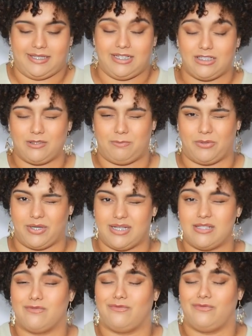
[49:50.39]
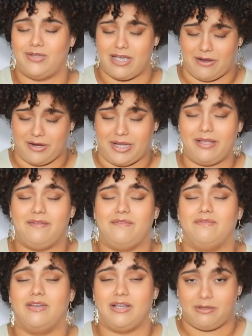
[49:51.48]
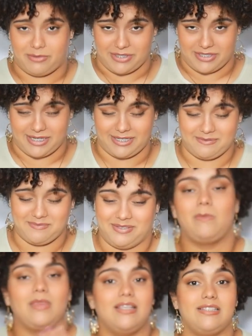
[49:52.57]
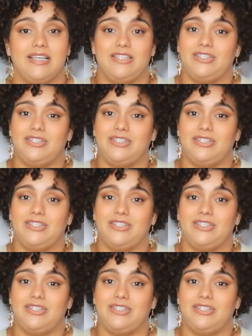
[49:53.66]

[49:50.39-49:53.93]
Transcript: your support is very, very appreciated.